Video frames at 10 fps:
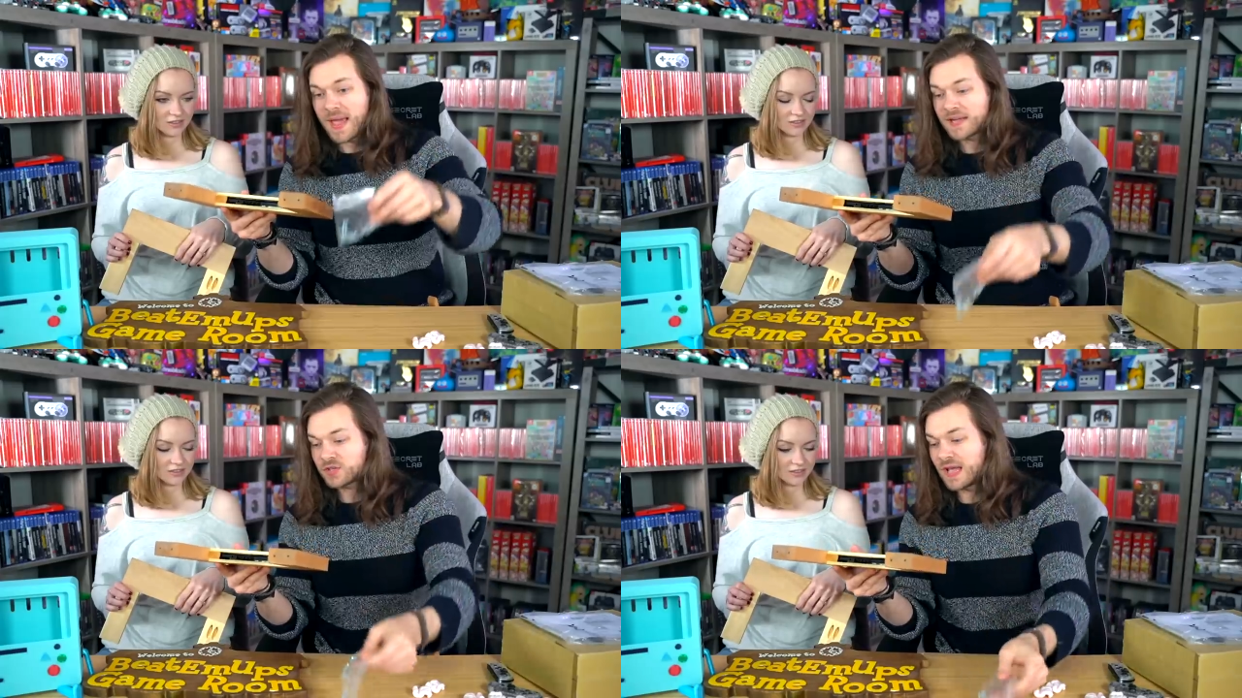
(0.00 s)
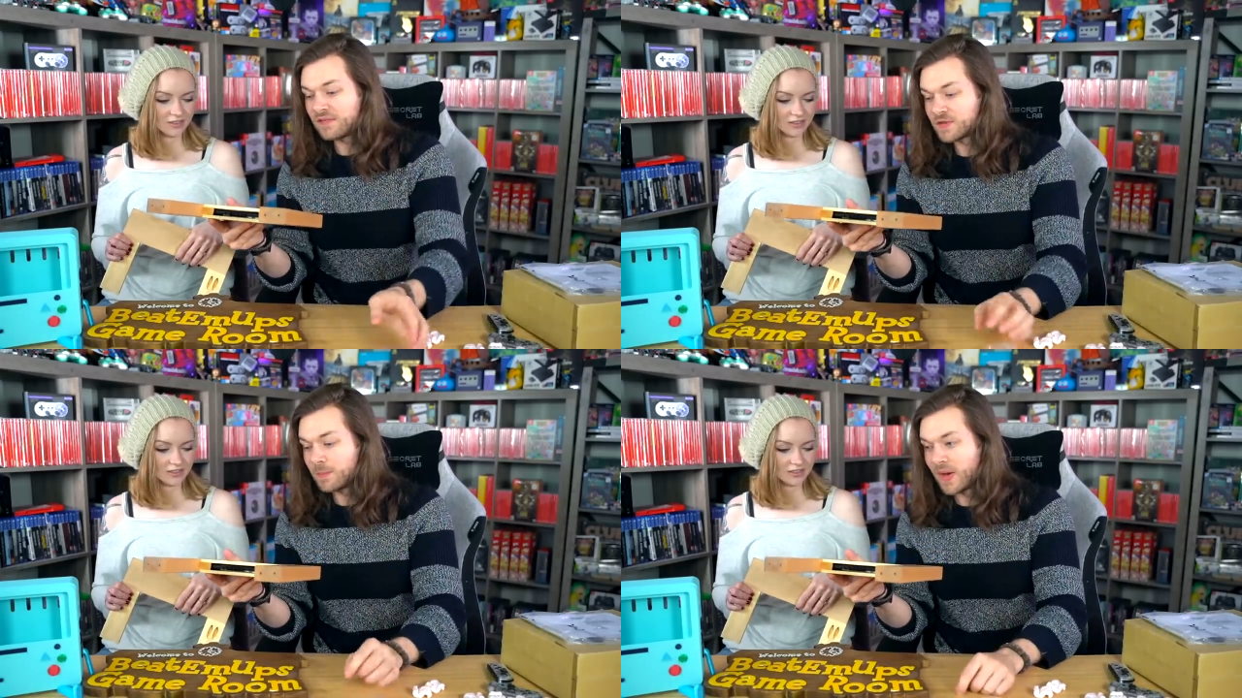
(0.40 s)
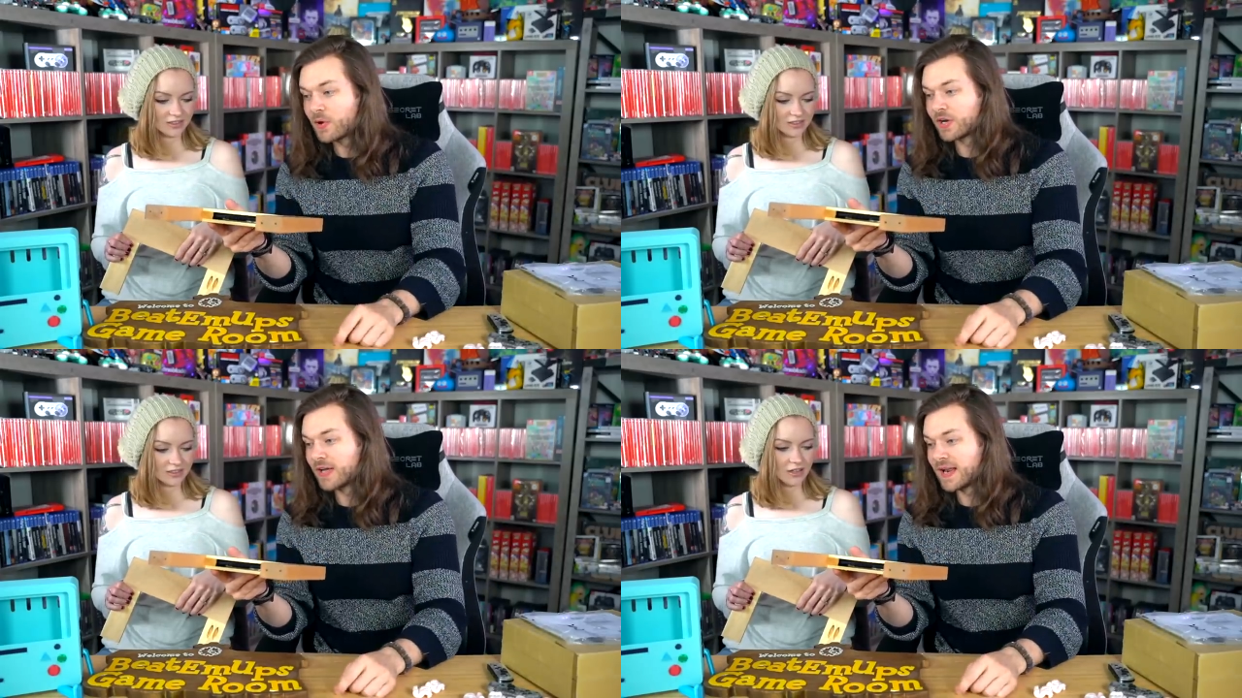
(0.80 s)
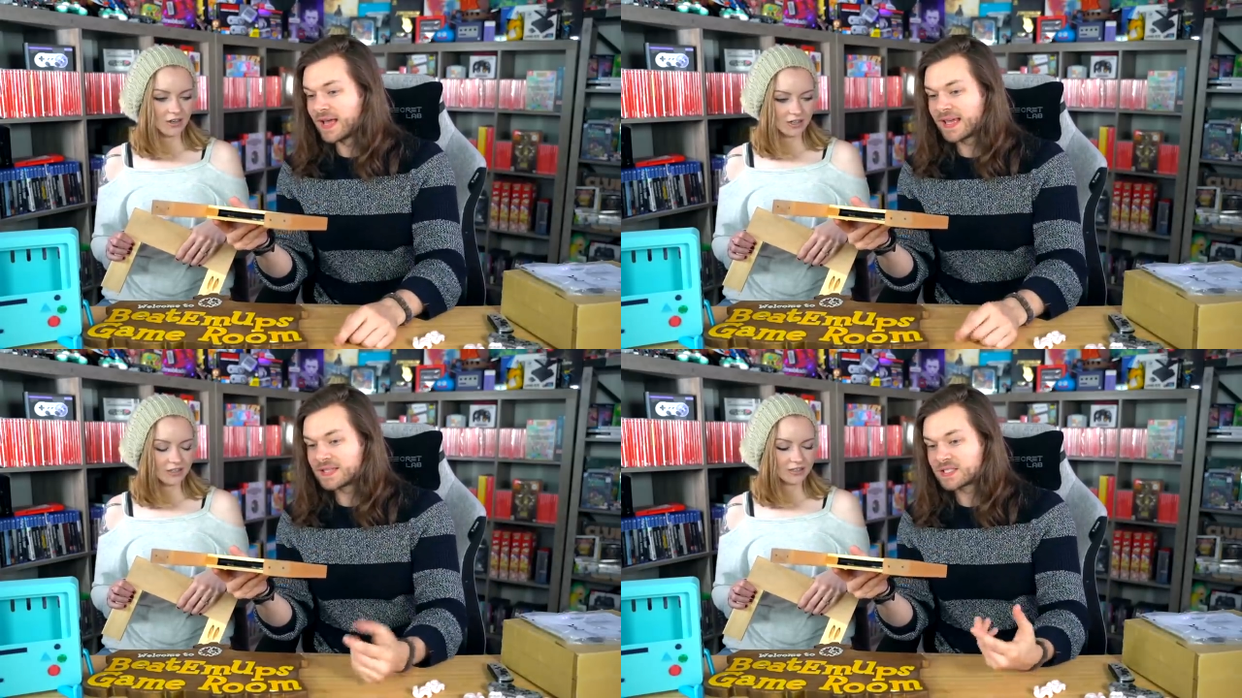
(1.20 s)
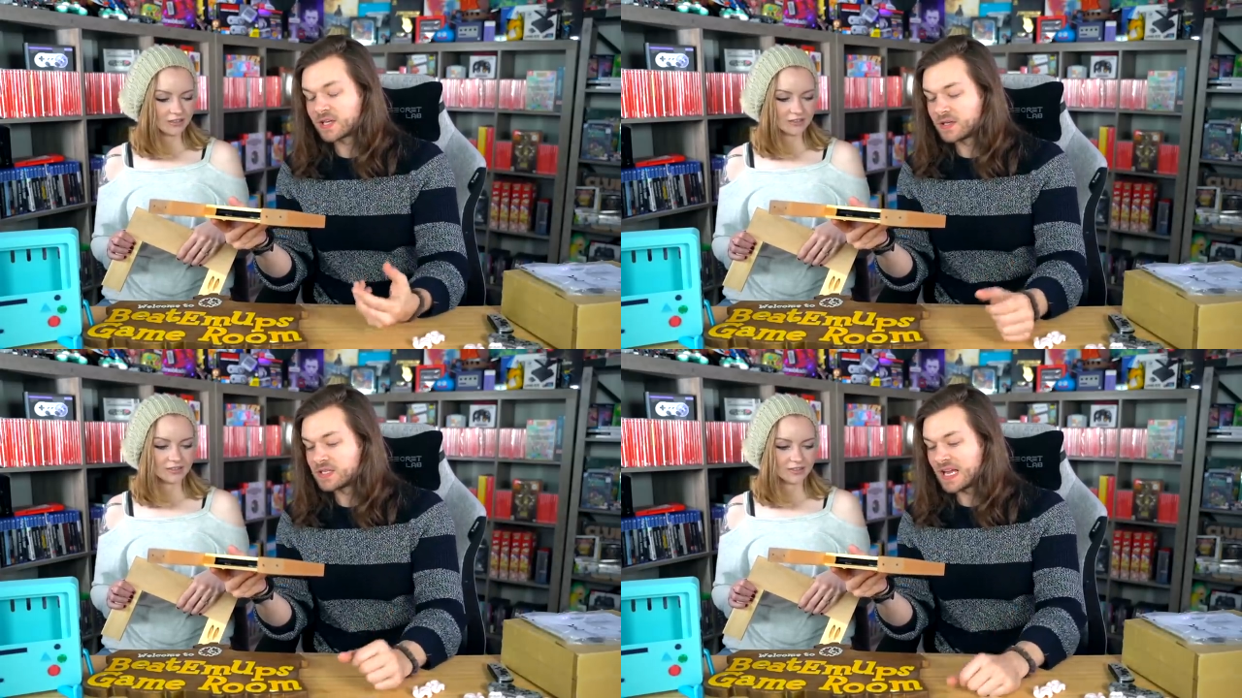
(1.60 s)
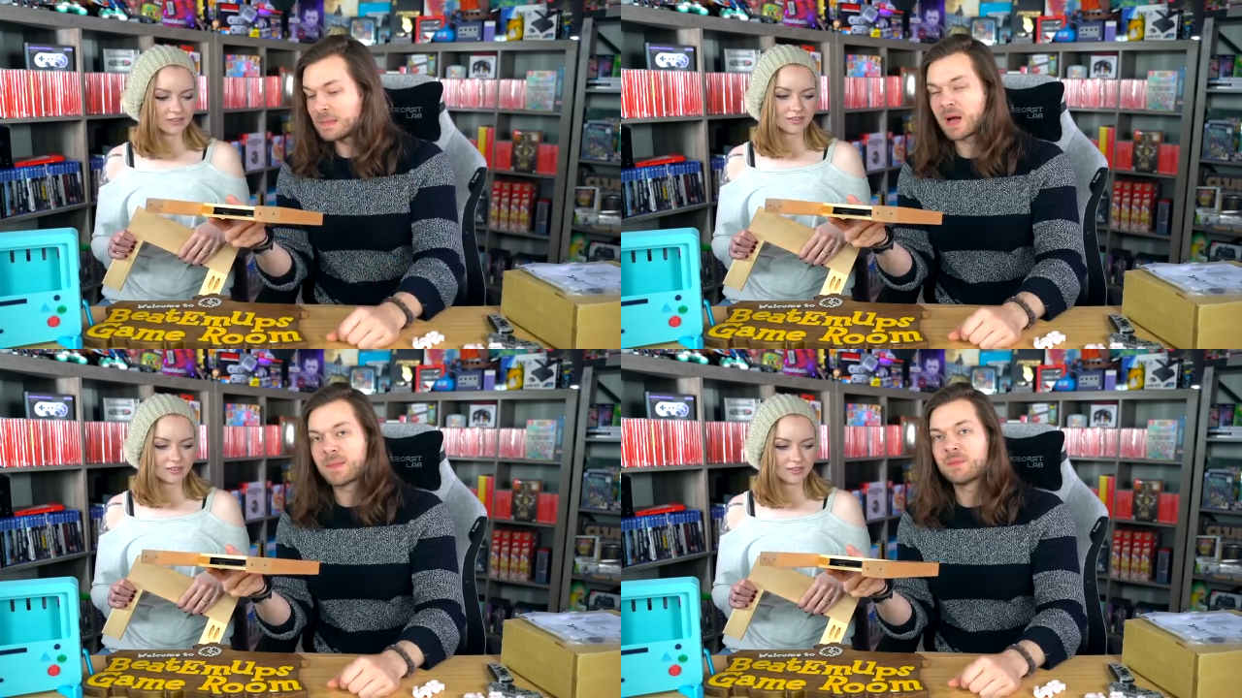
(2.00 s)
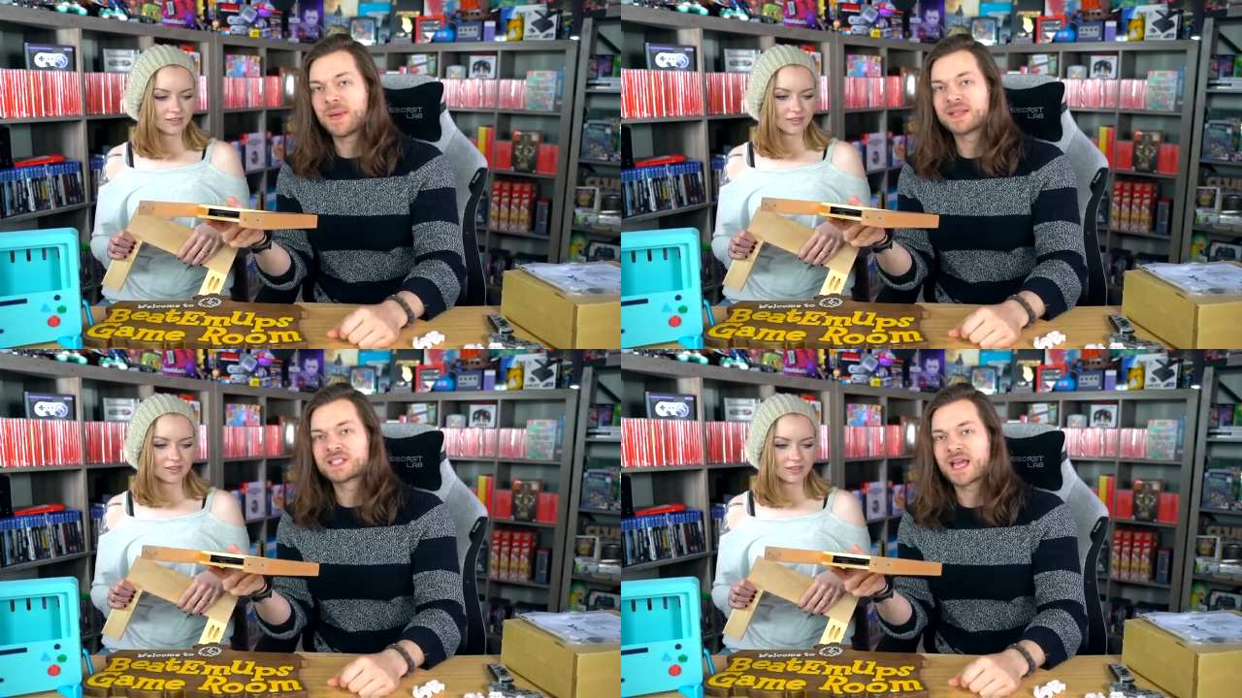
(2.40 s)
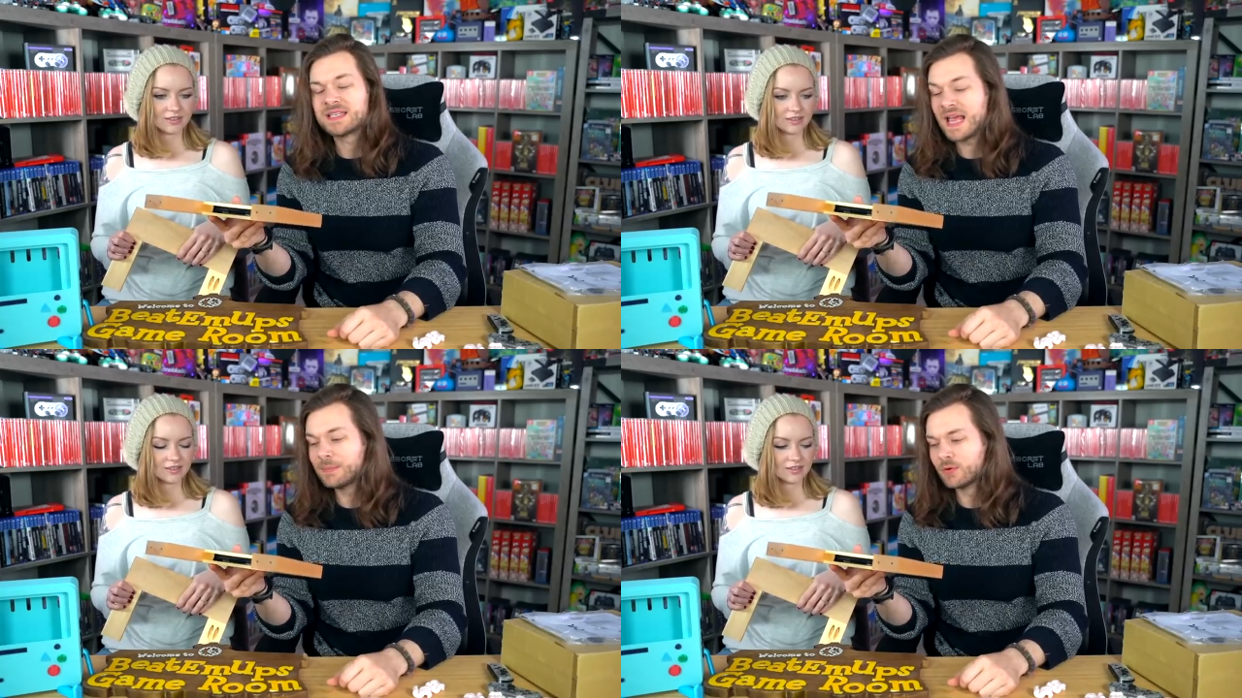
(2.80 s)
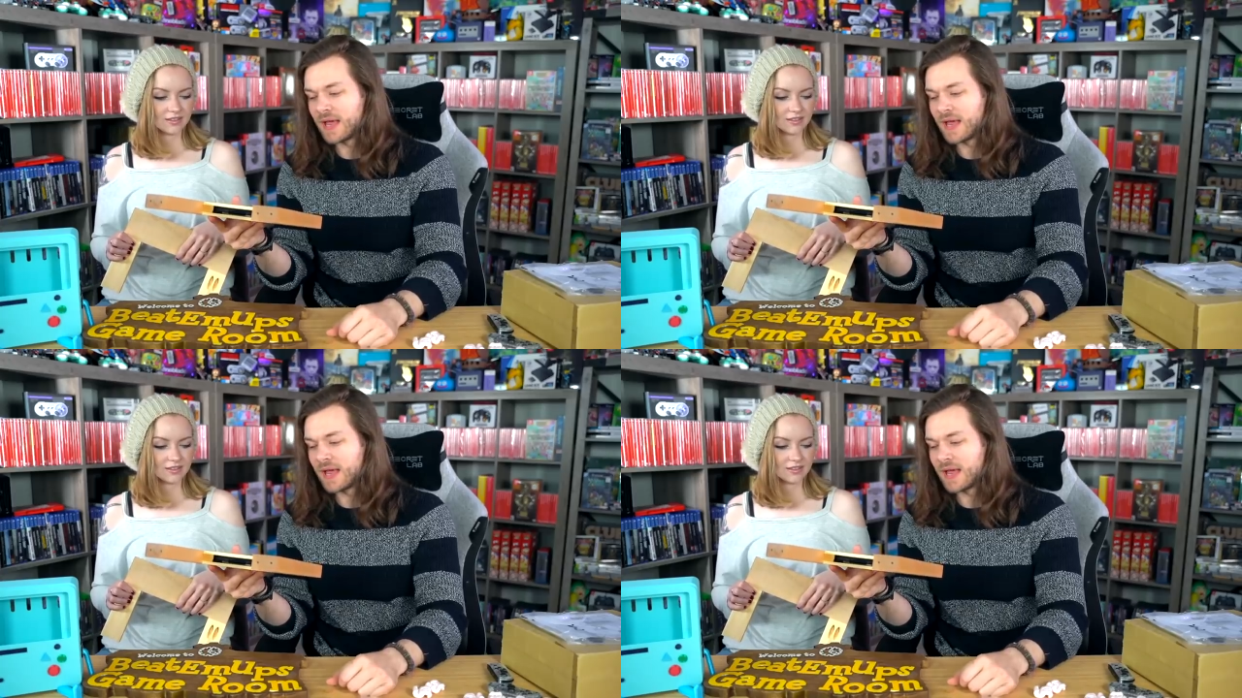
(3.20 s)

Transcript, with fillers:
Speaker 1: I actually have to build it, and I guess it's gonna stay by my bedside table